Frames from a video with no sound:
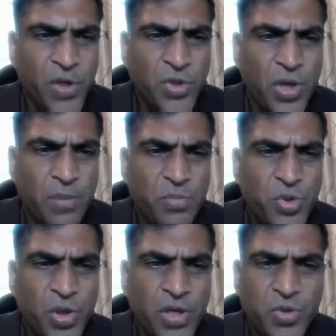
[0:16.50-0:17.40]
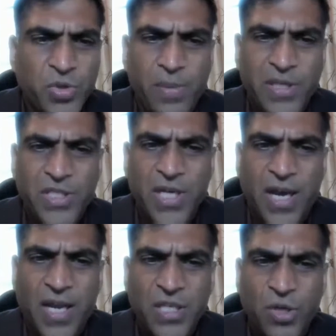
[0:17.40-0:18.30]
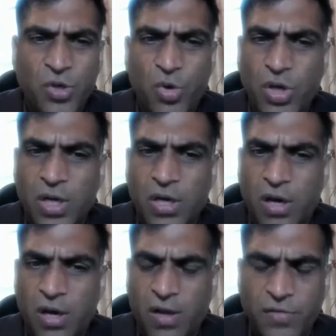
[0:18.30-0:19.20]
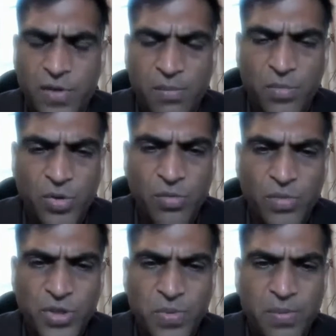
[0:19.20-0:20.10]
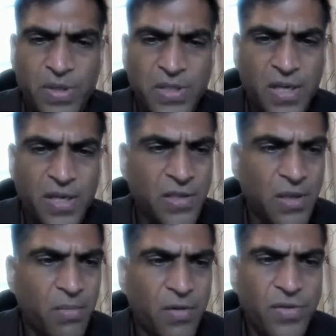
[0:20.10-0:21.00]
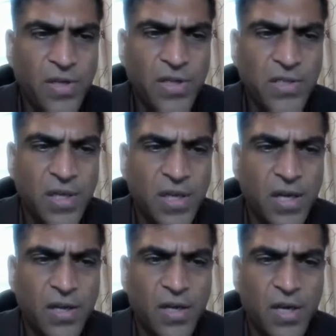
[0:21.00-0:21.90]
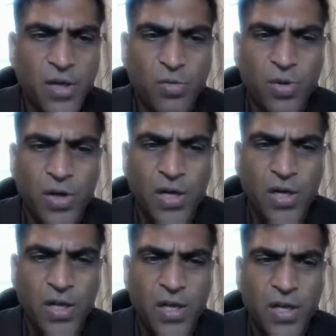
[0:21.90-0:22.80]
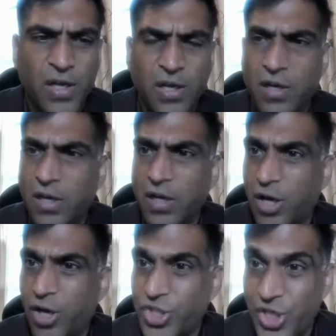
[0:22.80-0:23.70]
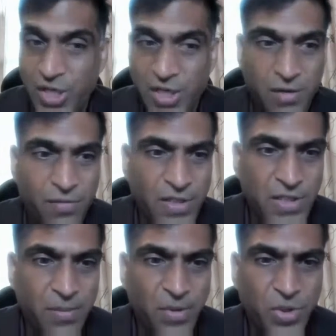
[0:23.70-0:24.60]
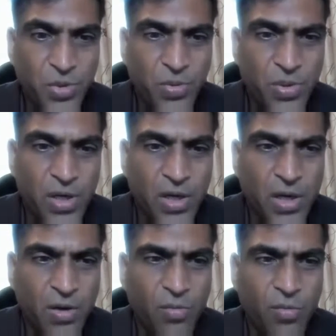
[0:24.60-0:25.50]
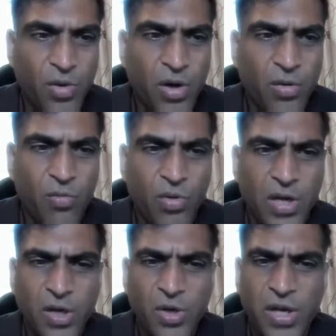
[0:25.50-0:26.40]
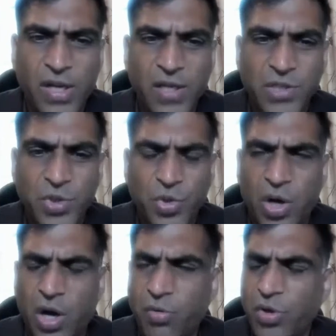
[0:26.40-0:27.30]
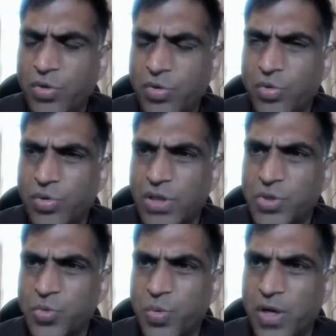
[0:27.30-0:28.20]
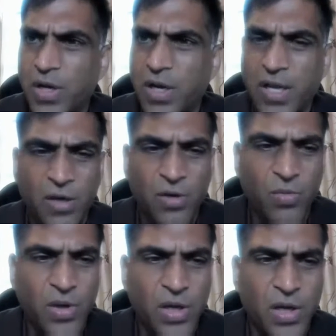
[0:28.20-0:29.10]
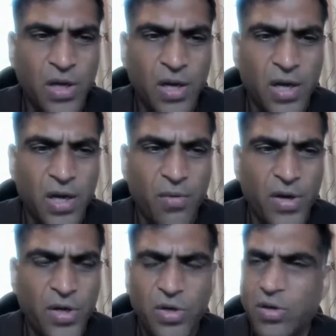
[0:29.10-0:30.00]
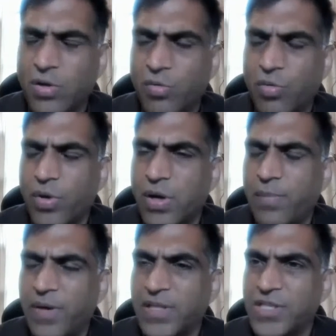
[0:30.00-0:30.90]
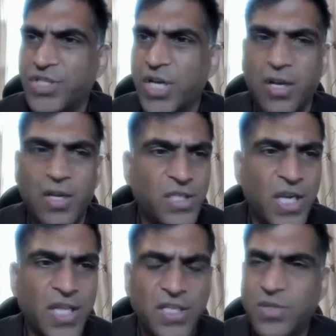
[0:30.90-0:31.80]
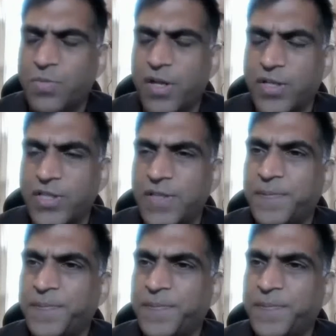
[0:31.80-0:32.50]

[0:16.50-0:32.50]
So I'm sure it's going to be challenging to look at all of them. You must be measuring some of these, and in orange detail, for example. So can you take us through how do you do this one, and how are you overcoming these challenges, Balaji?